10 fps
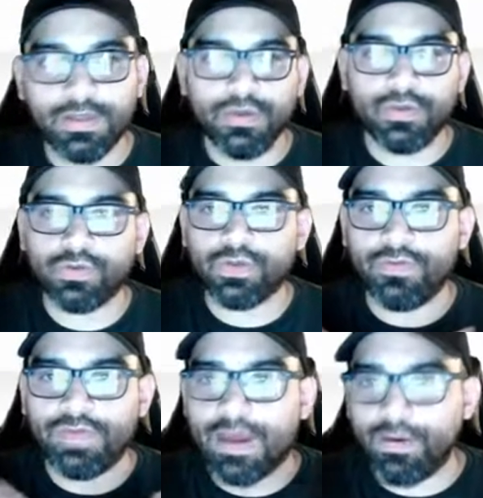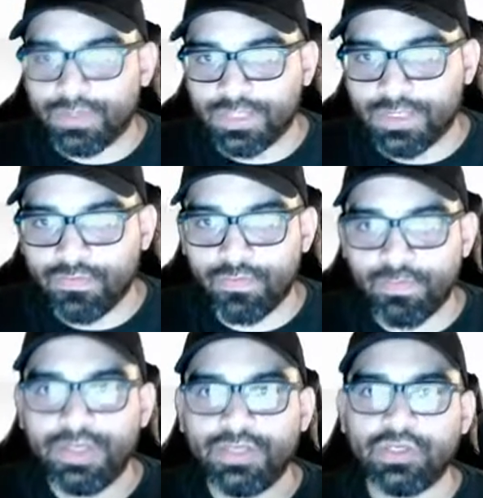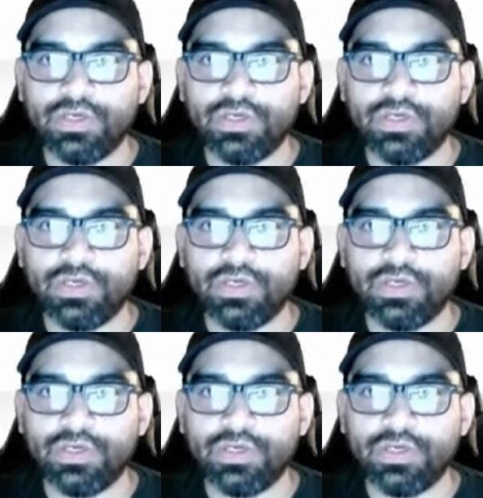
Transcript: you know, sort of outside information.